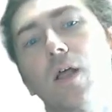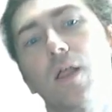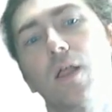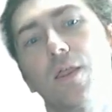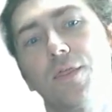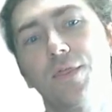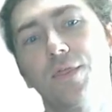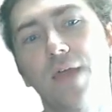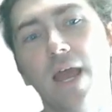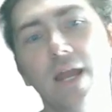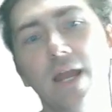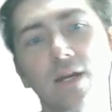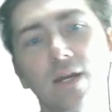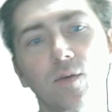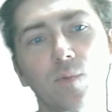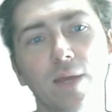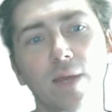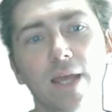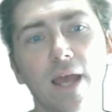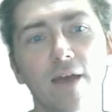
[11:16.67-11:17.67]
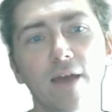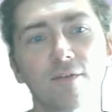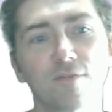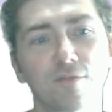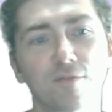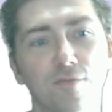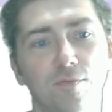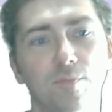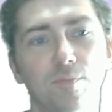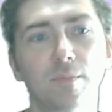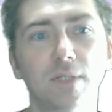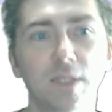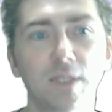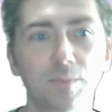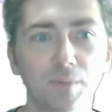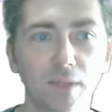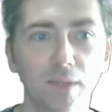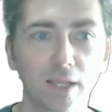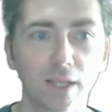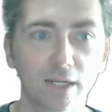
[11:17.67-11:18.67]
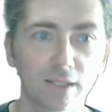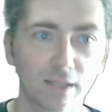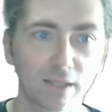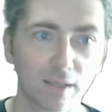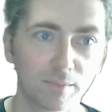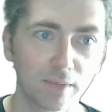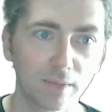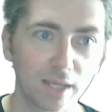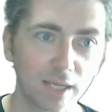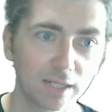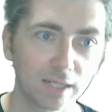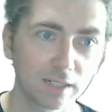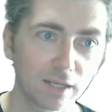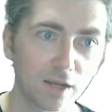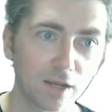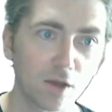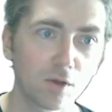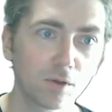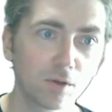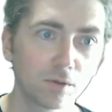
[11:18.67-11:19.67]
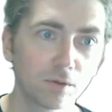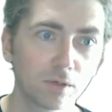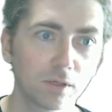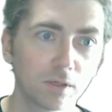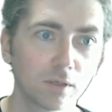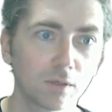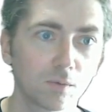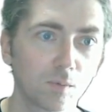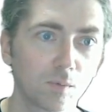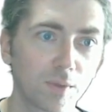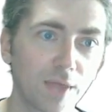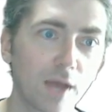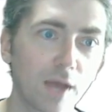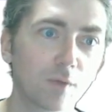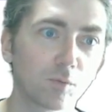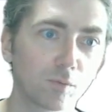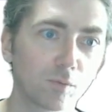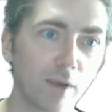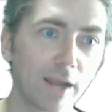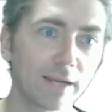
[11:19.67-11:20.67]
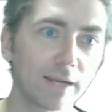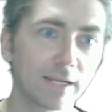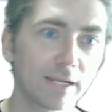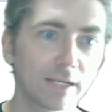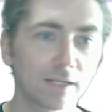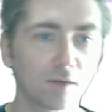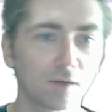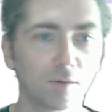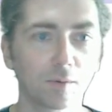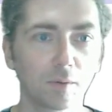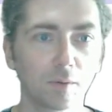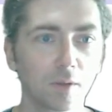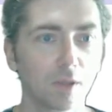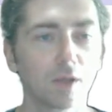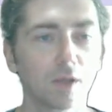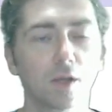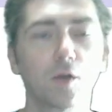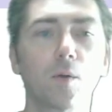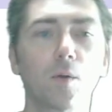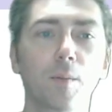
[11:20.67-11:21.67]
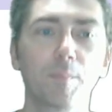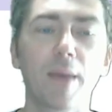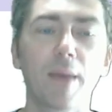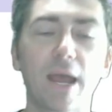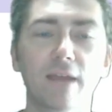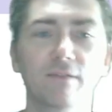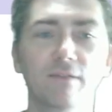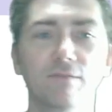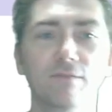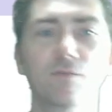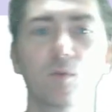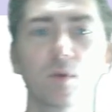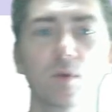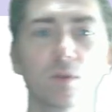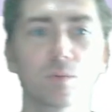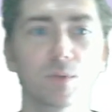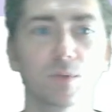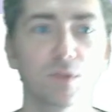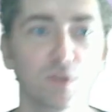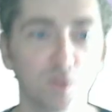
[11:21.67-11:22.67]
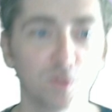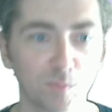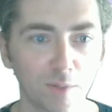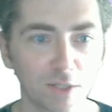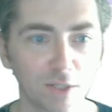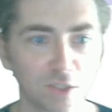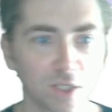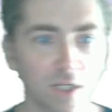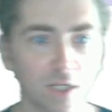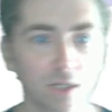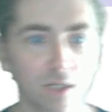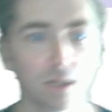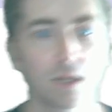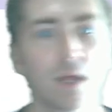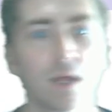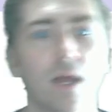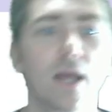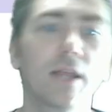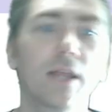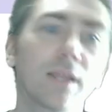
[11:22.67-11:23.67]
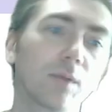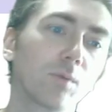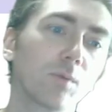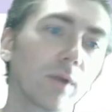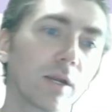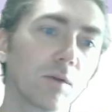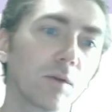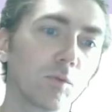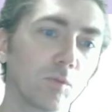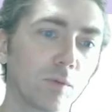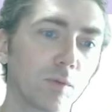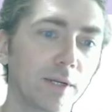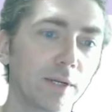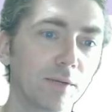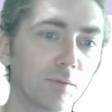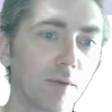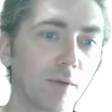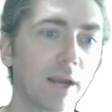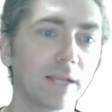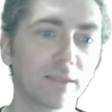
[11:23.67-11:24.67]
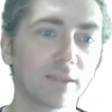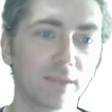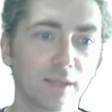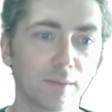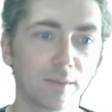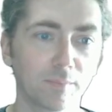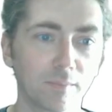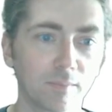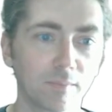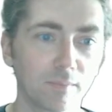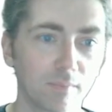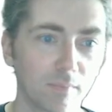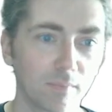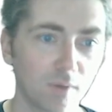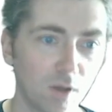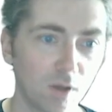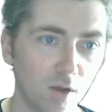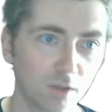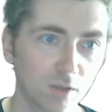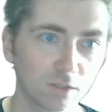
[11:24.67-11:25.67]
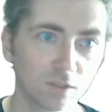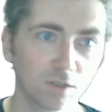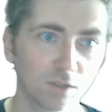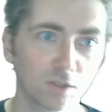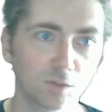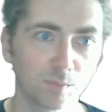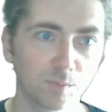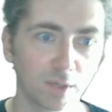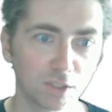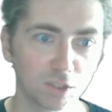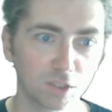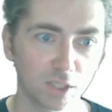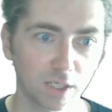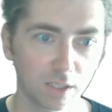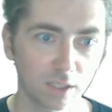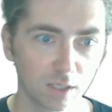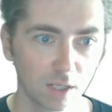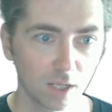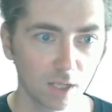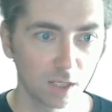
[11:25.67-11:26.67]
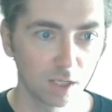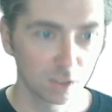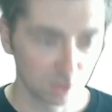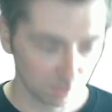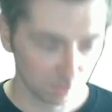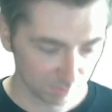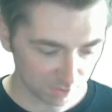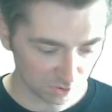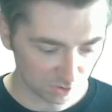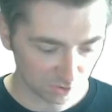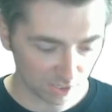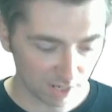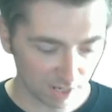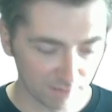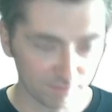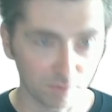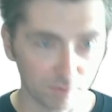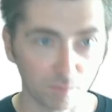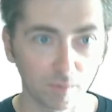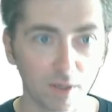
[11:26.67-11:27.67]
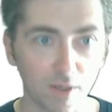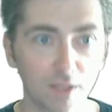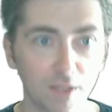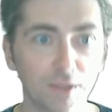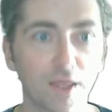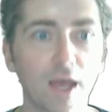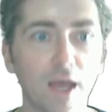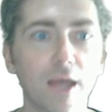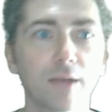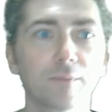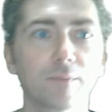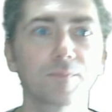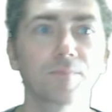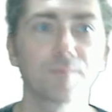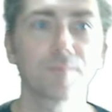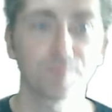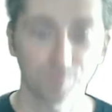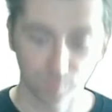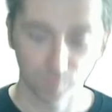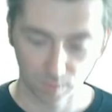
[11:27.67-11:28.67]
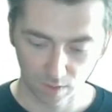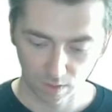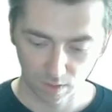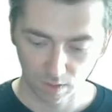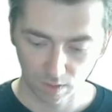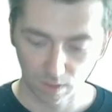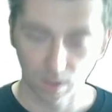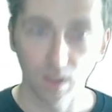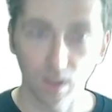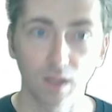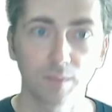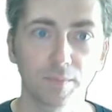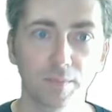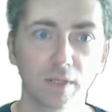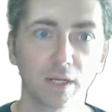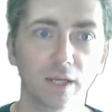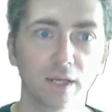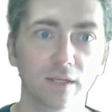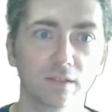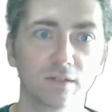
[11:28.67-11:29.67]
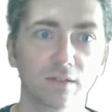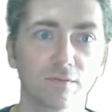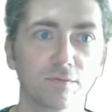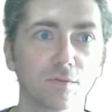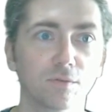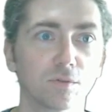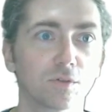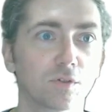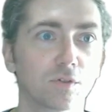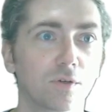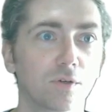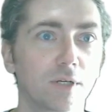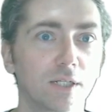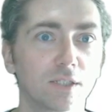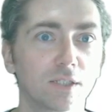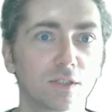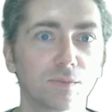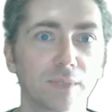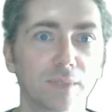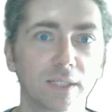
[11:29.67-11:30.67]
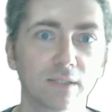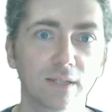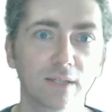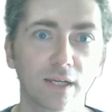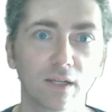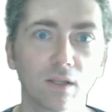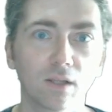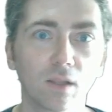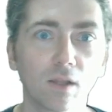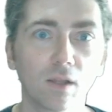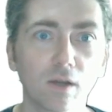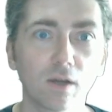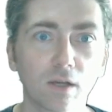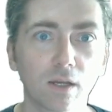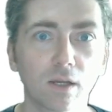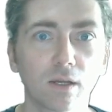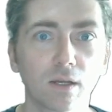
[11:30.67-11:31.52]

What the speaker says: Then we have manipulated them in code without writing or going back and forth with the spreadsheet, and then we're going to rewrite them onto the spreadsheet. So let me save and run that. I'm going to exit full screen so we can take a look.